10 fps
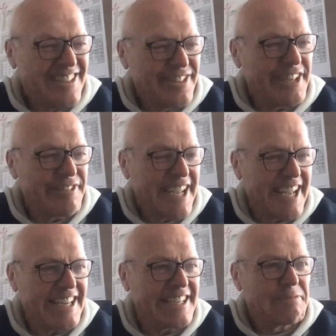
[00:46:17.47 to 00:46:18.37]
Do you have any
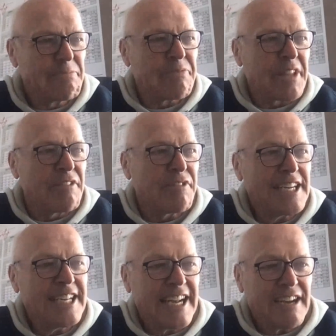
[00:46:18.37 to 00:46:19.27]
rappers
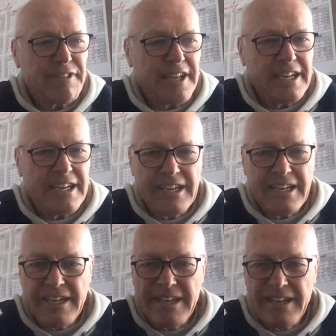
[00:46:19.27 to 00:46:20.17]
ordering
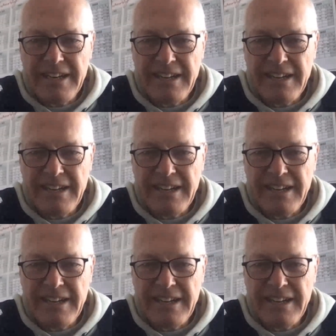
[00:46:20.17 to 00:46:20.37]
them?